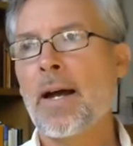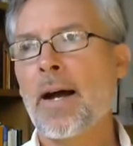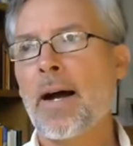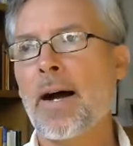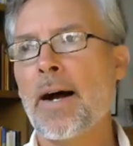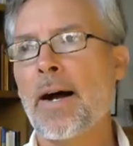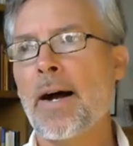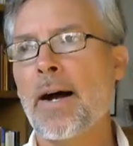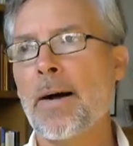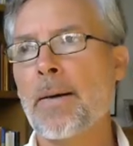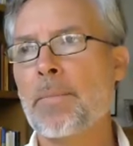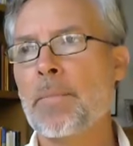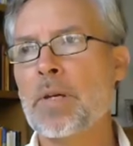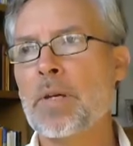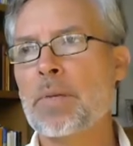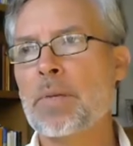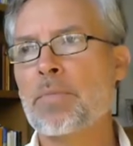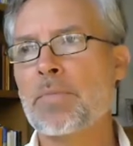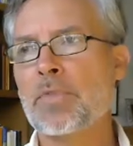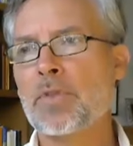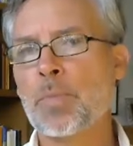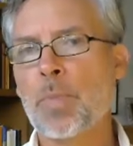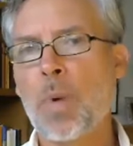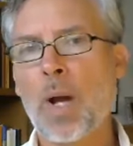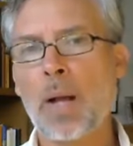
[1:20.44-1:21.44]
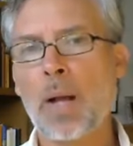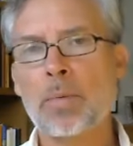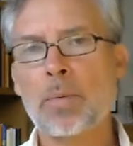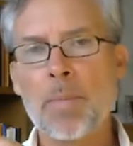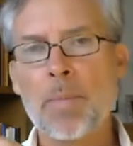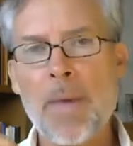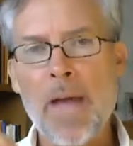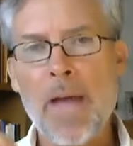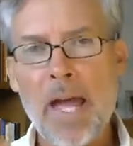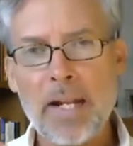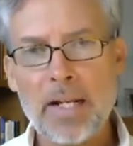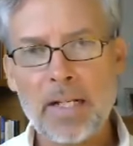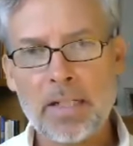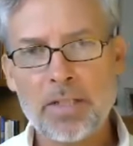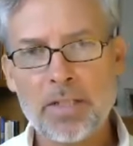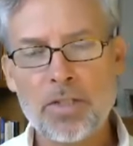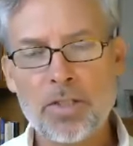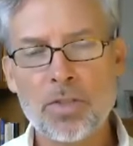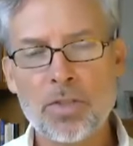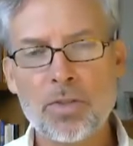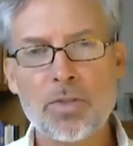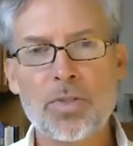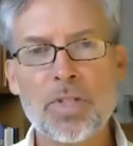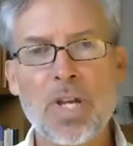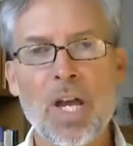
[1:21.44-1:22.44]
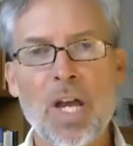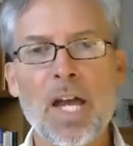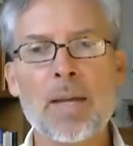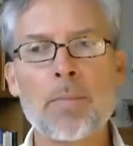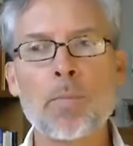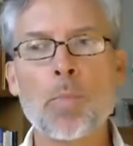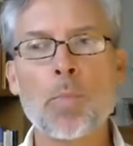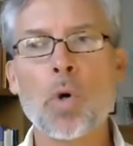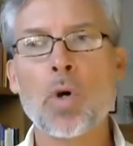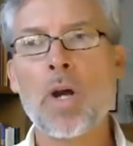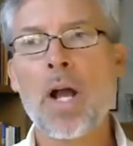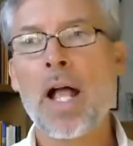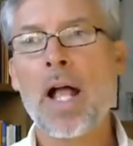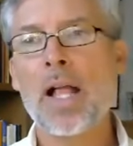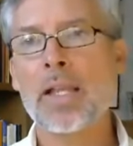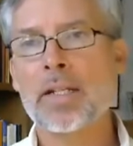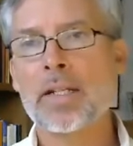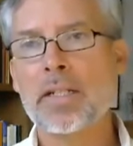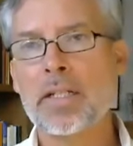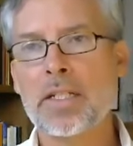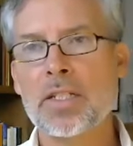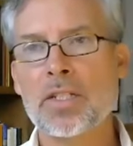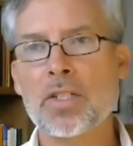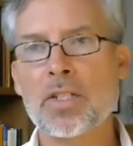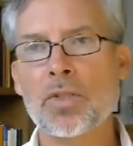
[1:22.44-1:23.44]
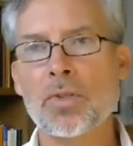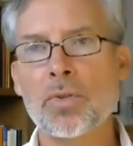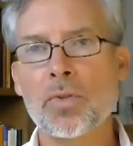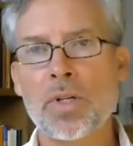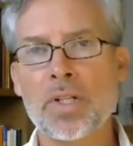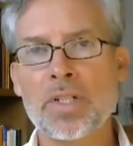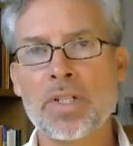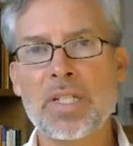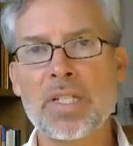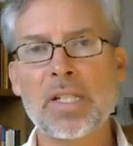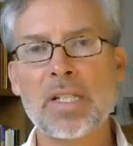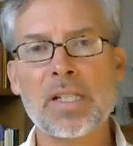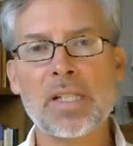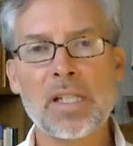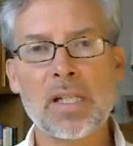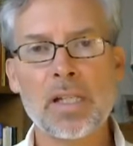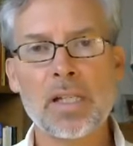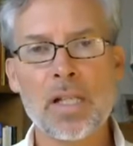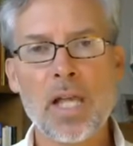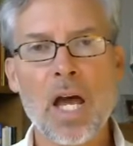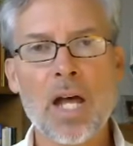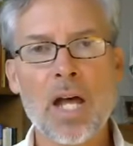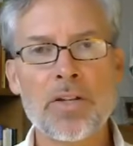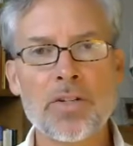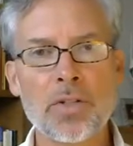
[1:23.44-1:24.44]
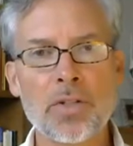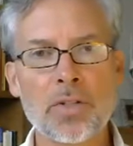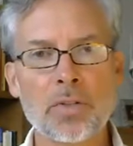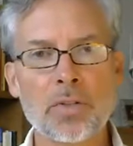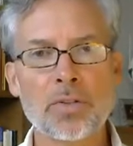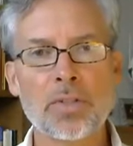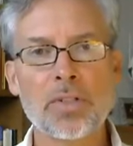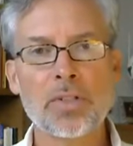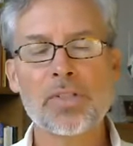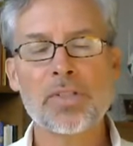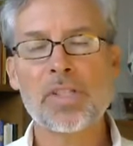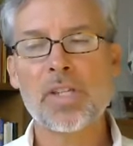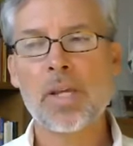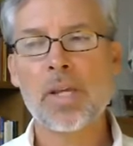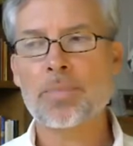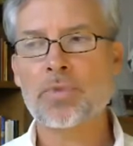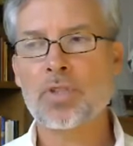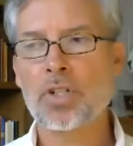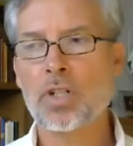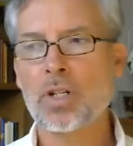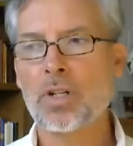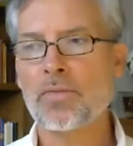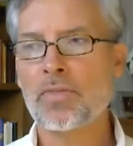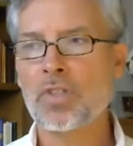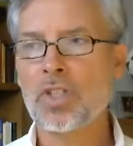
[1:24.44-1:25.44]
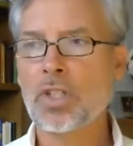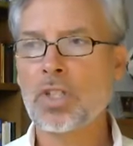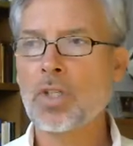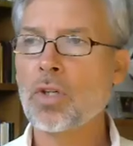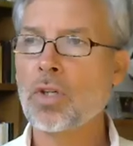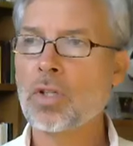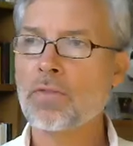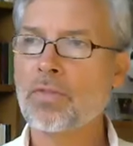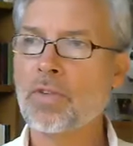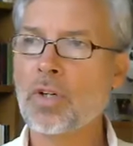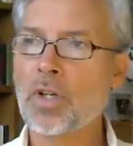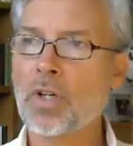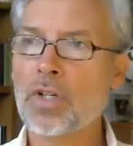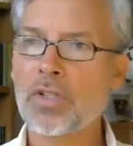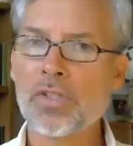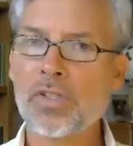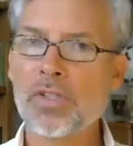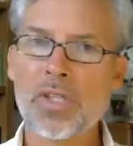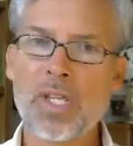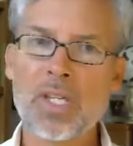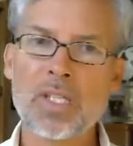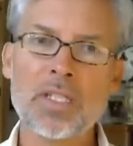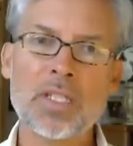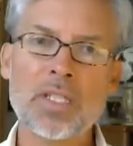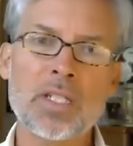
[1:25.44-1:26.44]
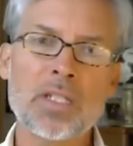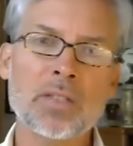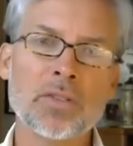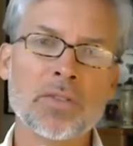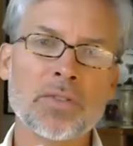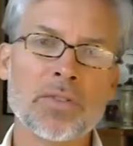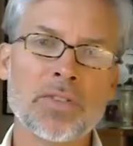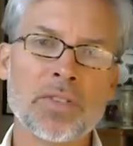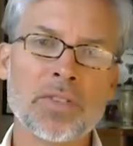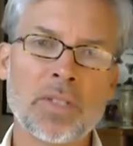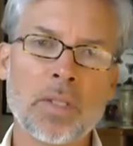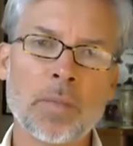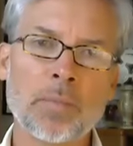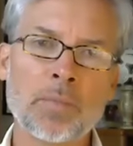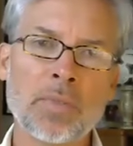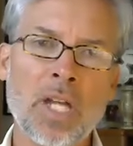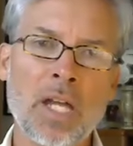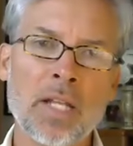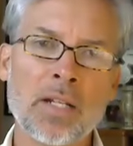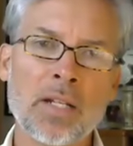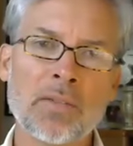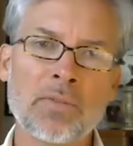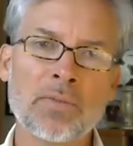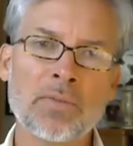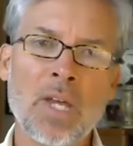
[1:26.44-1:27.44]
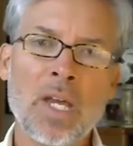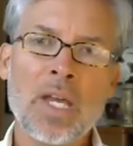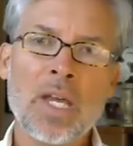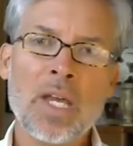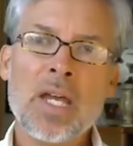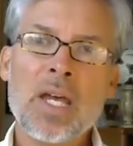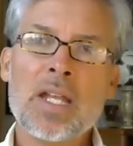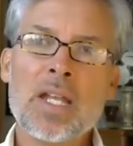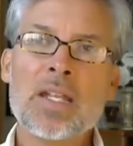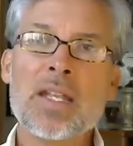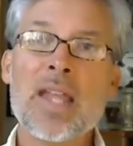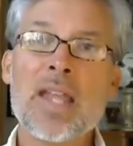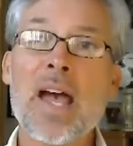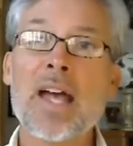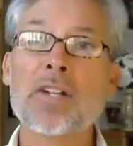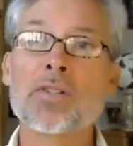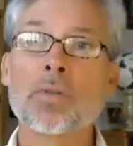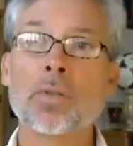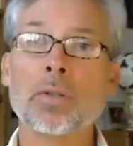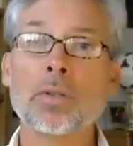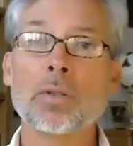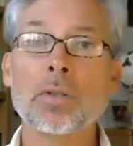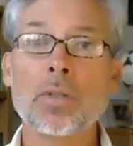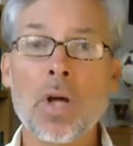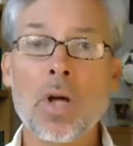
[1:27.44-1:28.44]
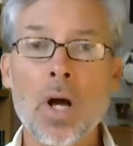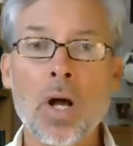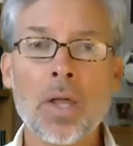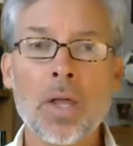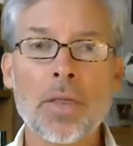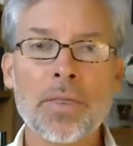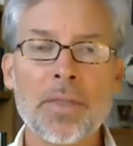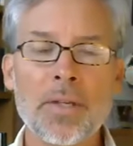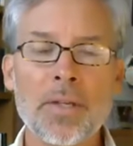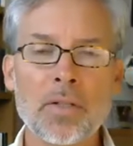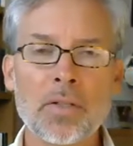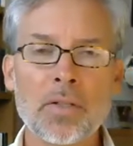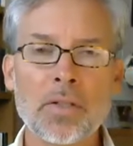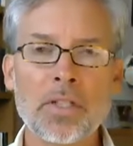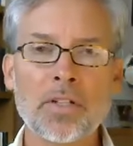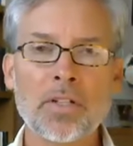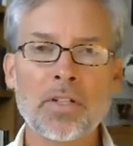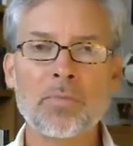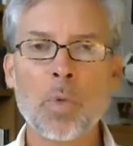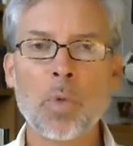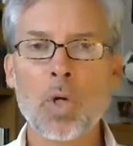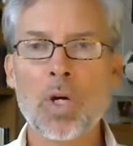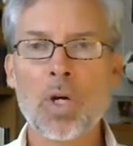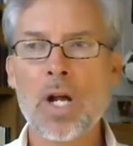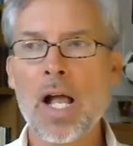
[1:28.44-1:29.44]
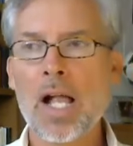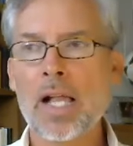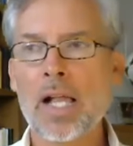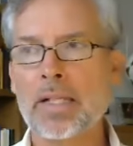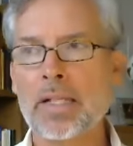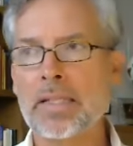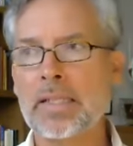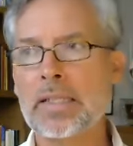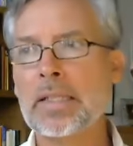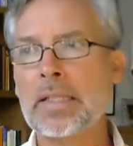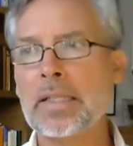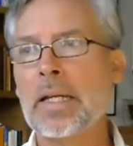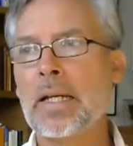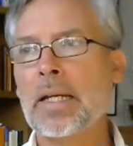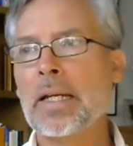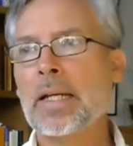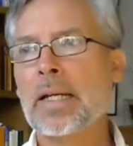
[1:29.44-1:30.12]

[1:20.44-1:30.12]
um, it's problematic to tie morality to a teleological conception of the universe that yields some kind of natural law theory of morality